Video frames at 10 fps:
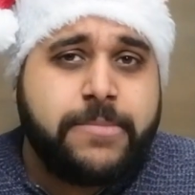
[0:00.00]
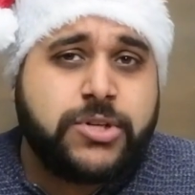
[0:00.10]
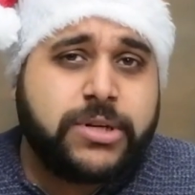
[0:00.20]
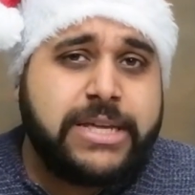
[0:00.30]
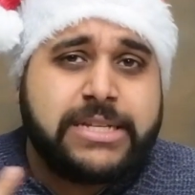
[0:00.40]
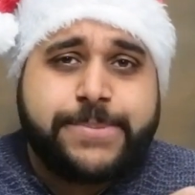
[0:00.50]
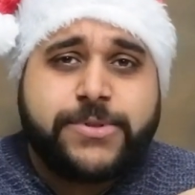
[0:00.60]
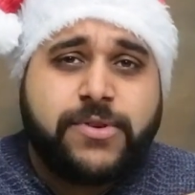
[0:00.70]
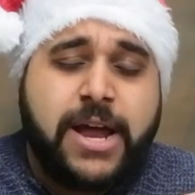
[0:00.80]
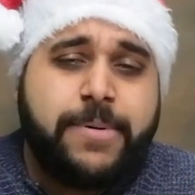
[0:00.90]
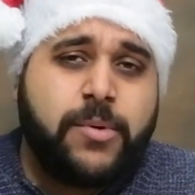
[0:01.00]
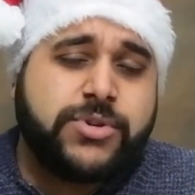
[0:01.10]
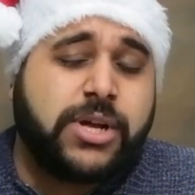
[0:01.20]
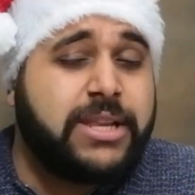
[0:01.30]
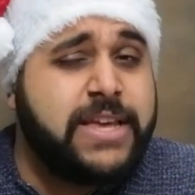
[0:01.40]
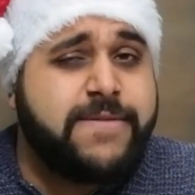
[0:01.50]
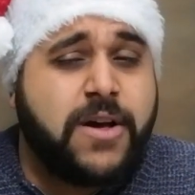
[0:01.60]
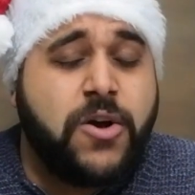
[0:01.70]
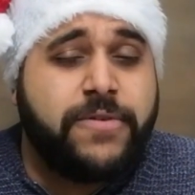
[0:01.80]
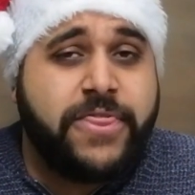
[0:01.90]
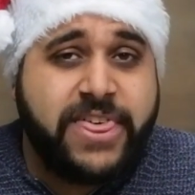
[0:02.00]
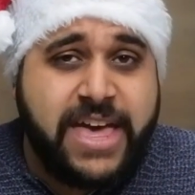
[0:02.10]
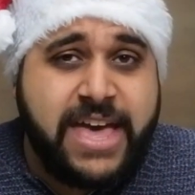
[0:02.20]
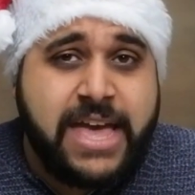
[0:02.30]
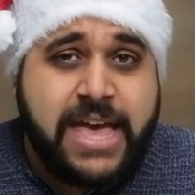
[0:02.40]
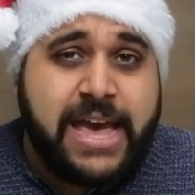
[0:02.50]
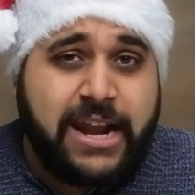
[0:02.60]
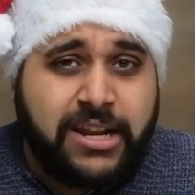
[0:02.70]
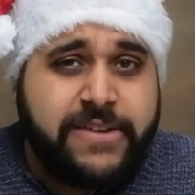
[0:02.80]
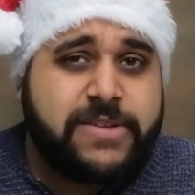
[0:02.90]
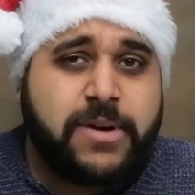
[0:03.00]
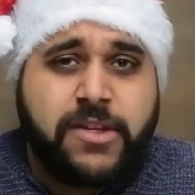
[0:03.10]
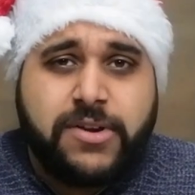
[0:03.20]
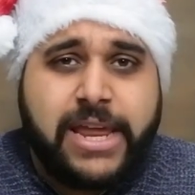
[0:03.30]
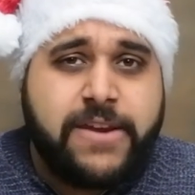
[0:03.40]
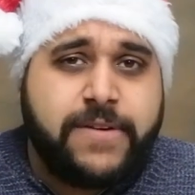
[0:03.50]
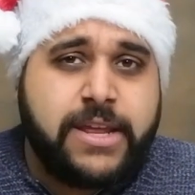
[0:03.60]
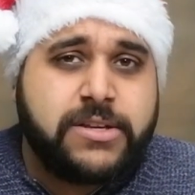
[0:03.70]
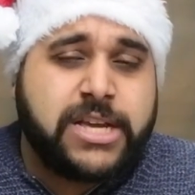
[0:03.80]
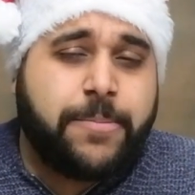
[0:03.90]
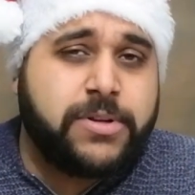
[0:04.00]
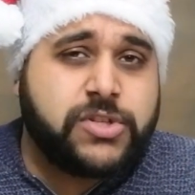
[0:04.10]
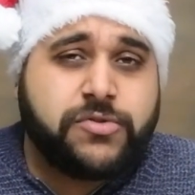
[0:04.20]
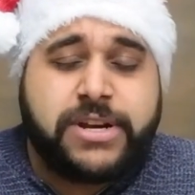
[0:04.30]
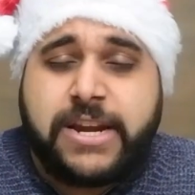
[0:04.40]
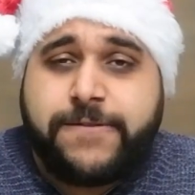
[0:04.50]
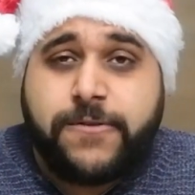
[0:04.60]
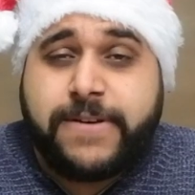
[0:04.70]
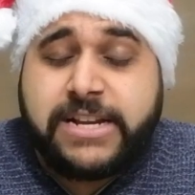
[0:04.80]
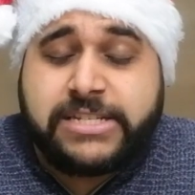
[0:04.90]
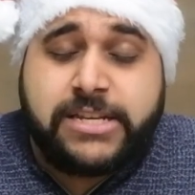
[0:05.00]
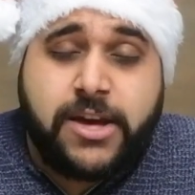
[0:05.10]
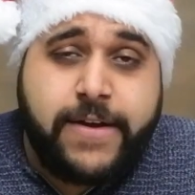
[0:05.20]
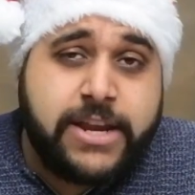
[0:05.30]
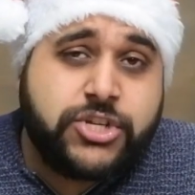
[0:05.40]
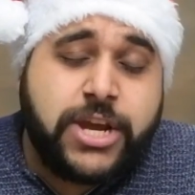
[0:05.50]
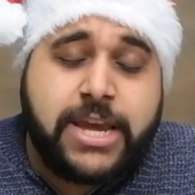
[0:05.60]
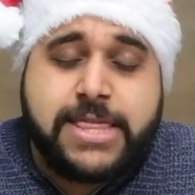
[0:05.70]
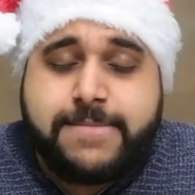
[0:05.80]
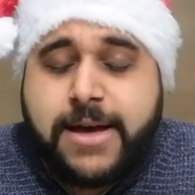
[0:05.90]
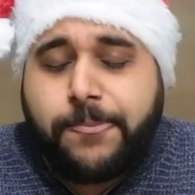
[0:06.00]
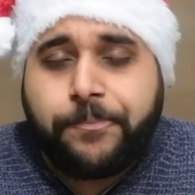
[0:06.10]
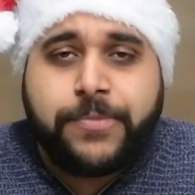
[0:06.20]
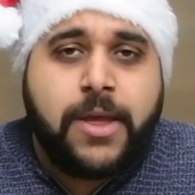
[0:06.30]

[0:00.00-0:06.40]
Be sure to hit the subscribe button, which I'll leave over there. And I'll leave some other related videos up on screen if you fancy going and checking them out.